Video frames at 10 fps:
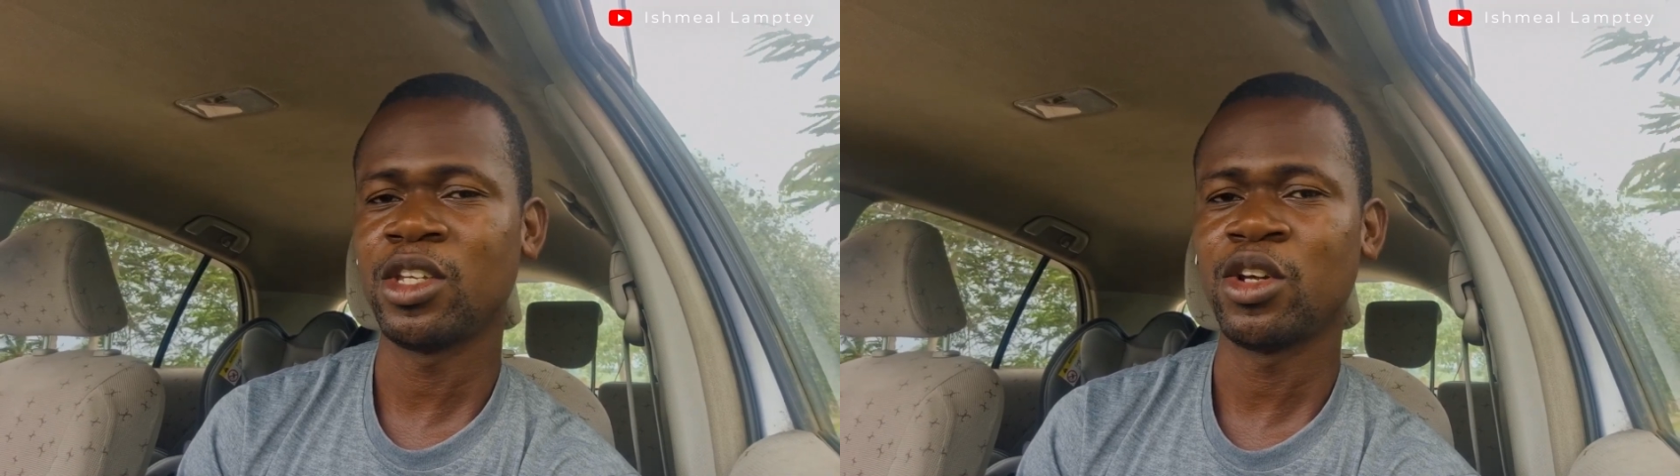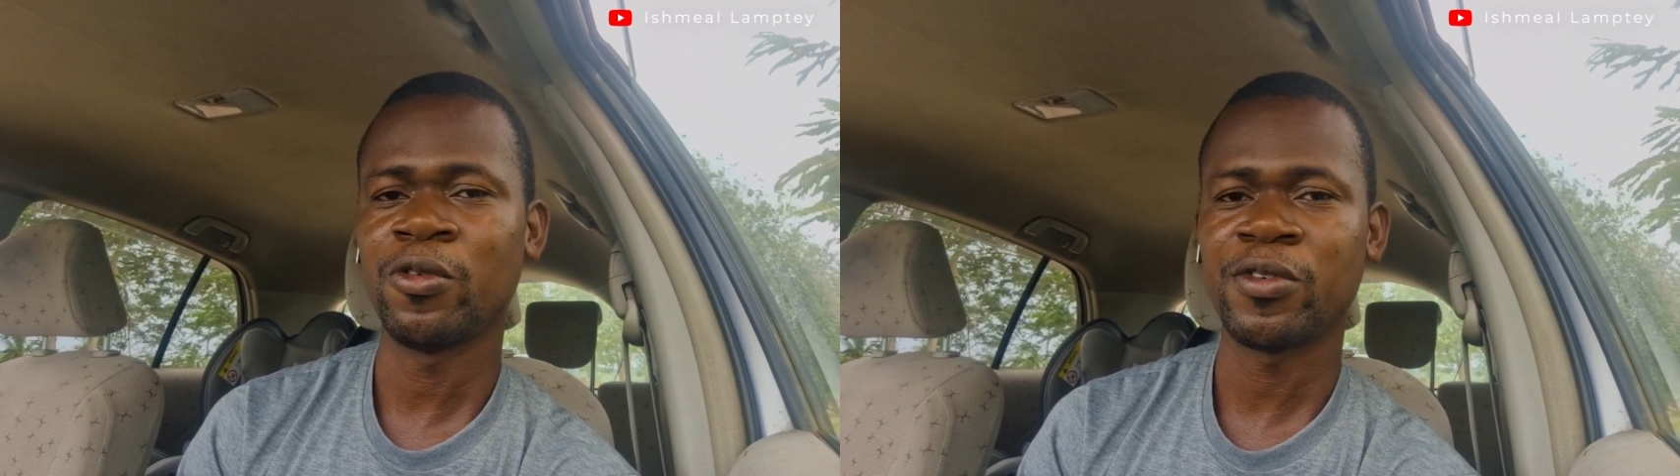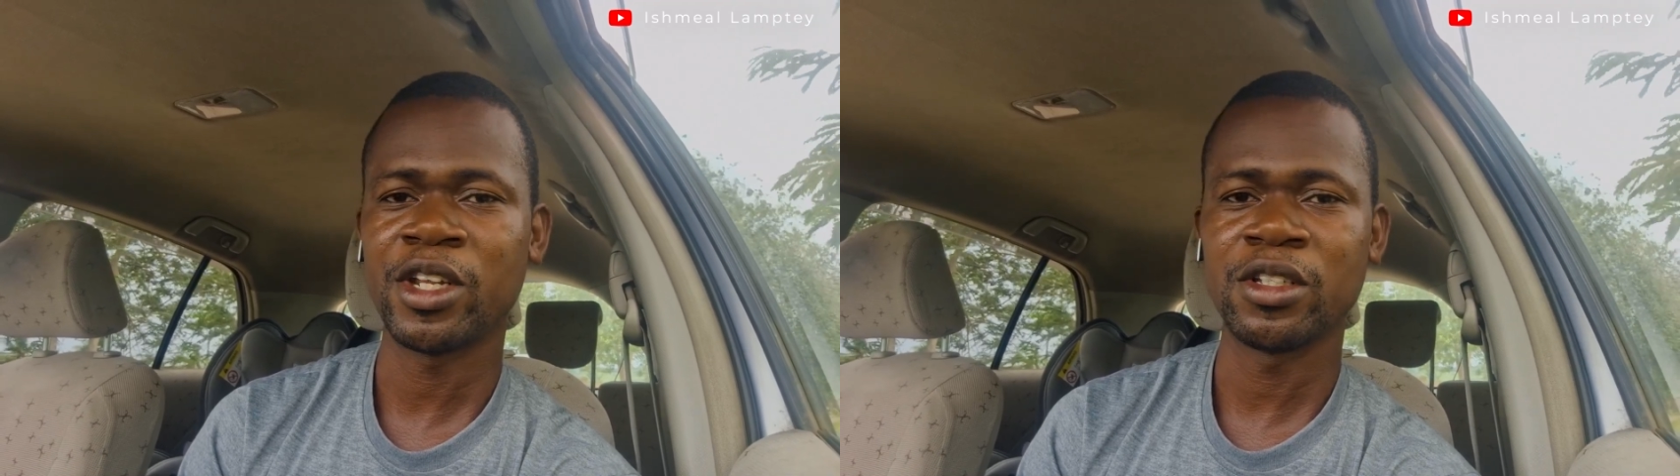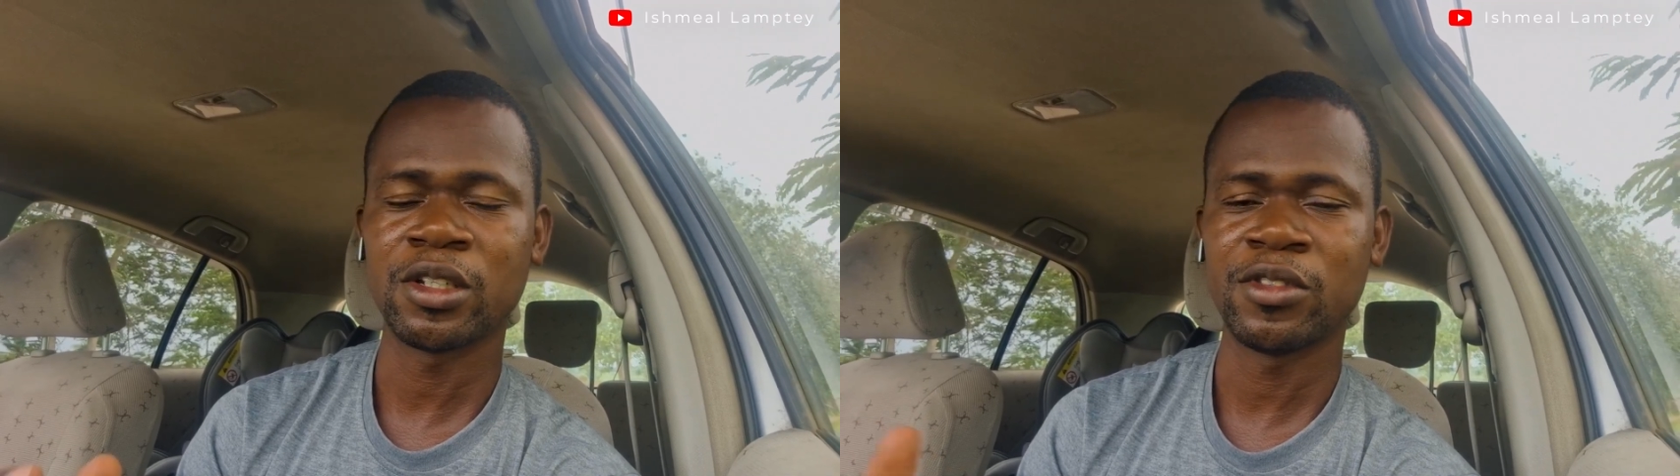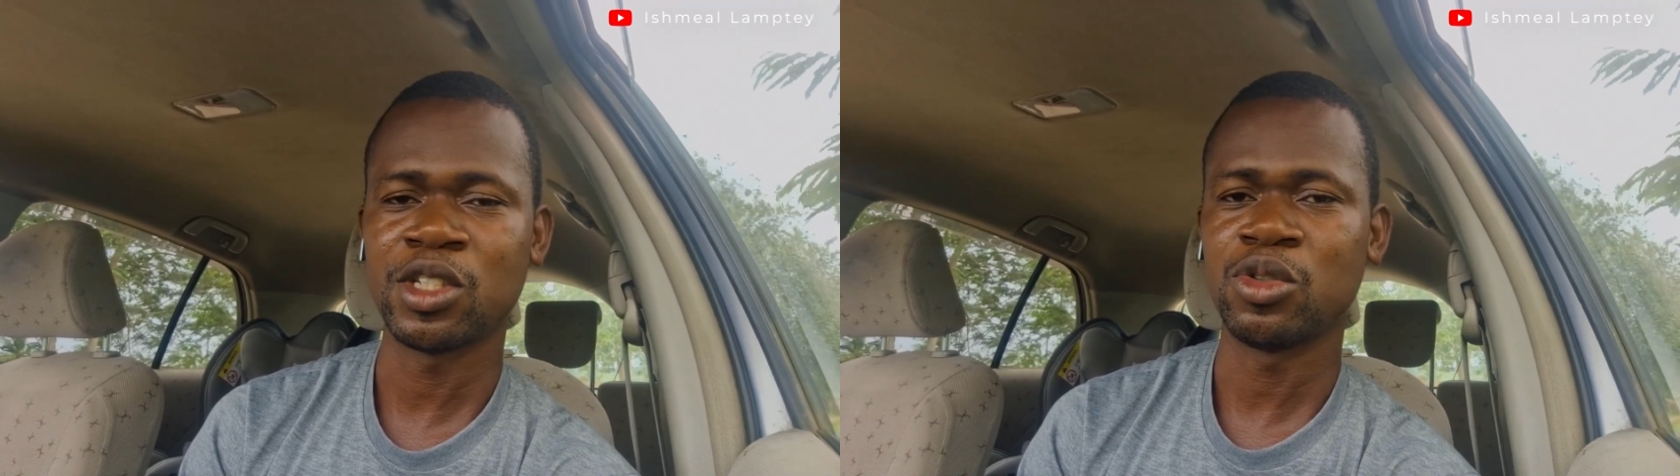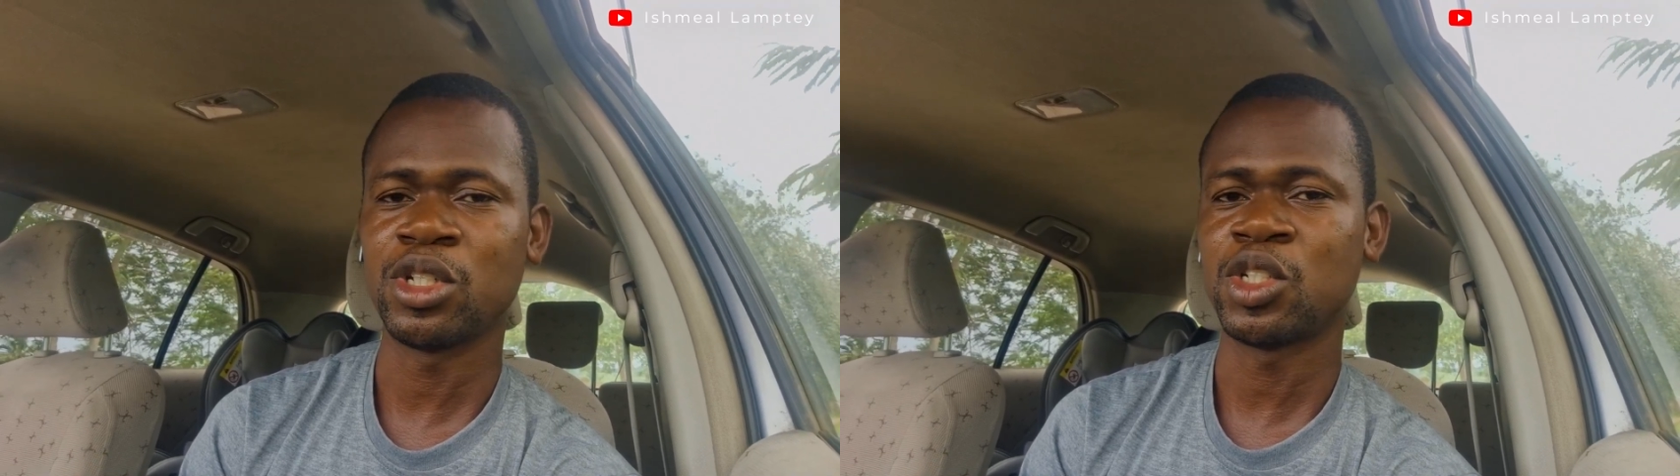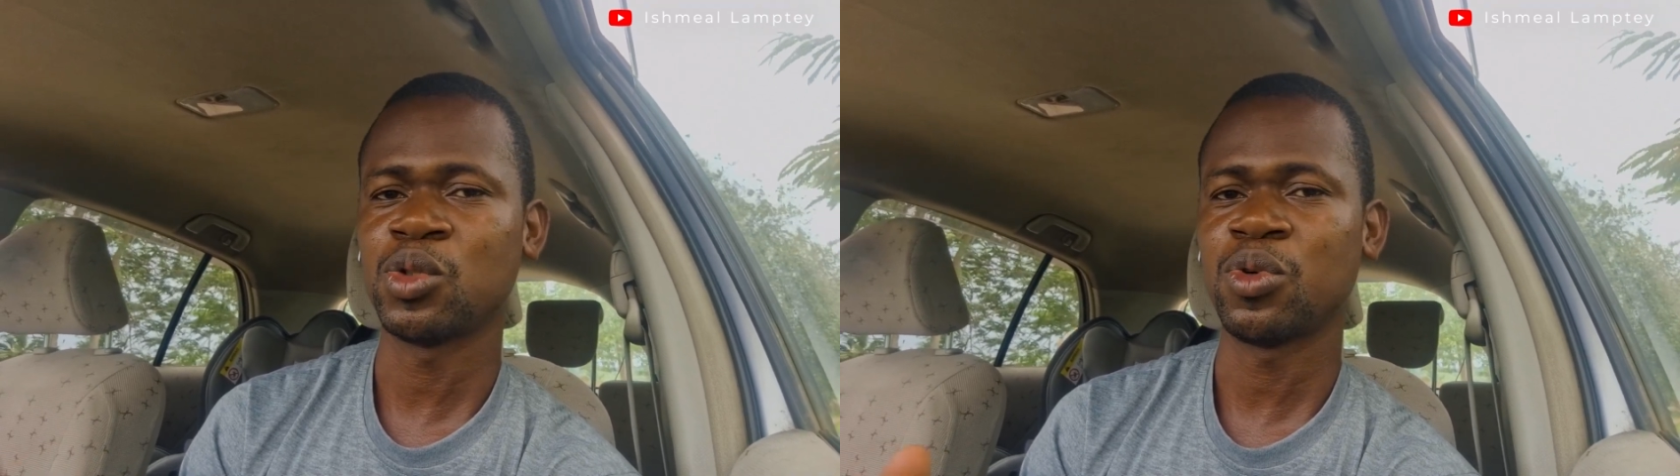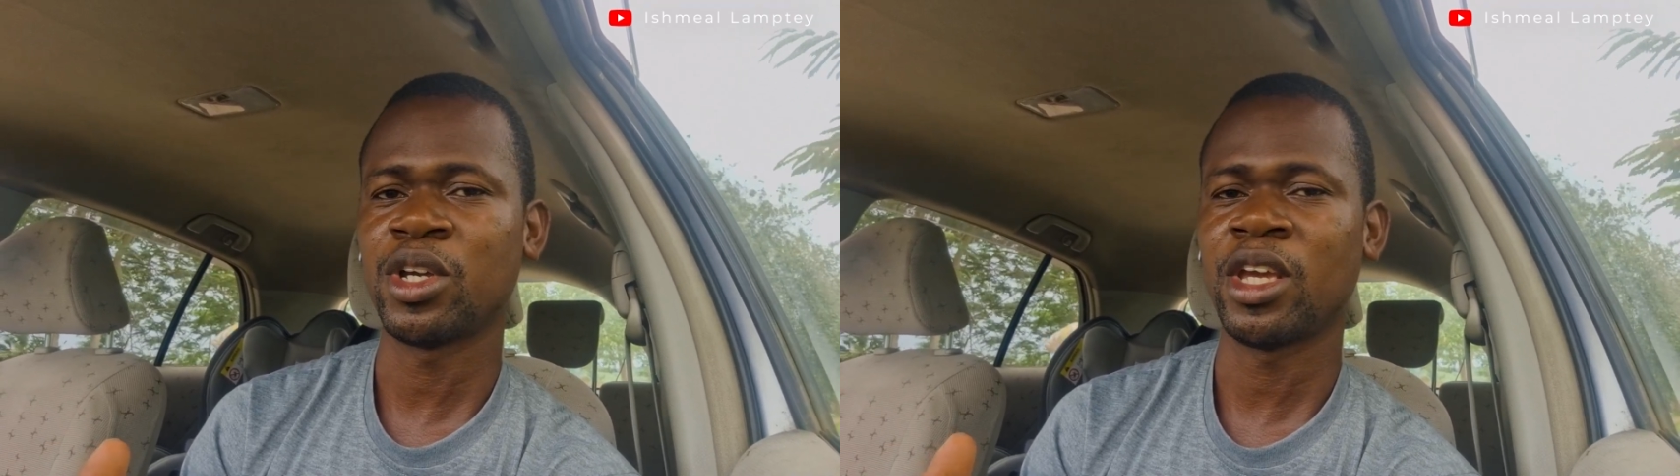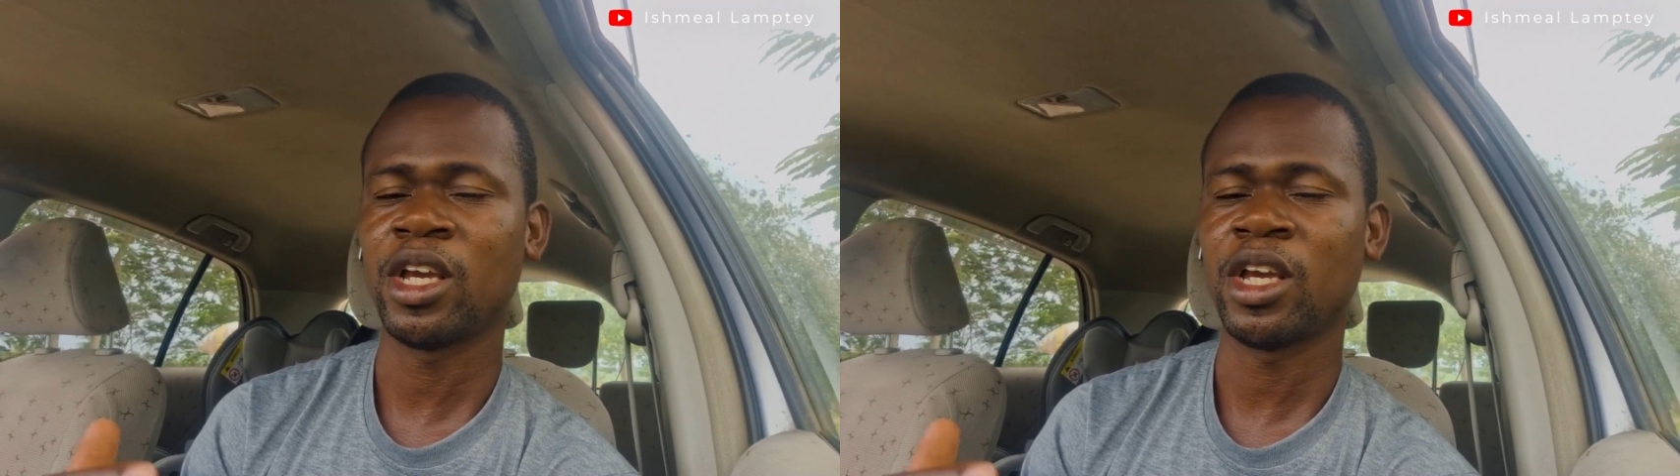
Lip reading: don't find yourself in situations where you